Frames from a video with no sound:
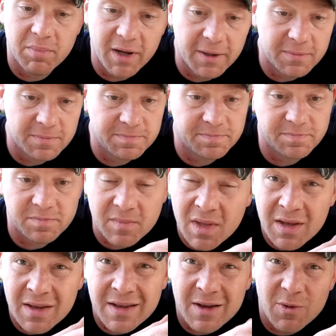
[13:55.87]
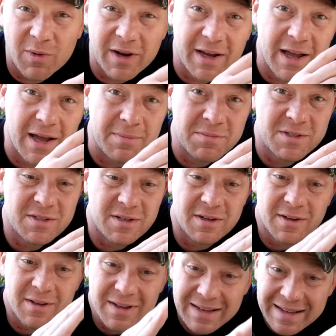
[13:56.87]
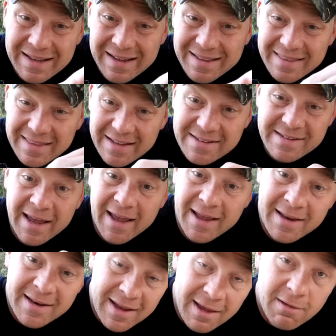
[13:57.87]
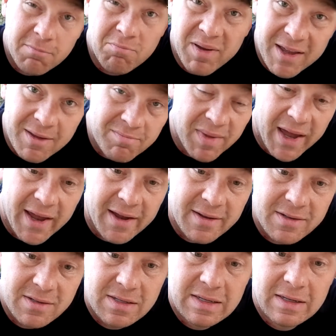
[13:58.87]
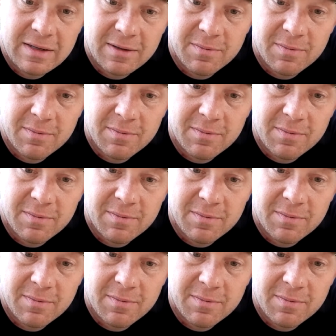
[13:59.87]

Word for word: But when it comes to these handheld bing bangs,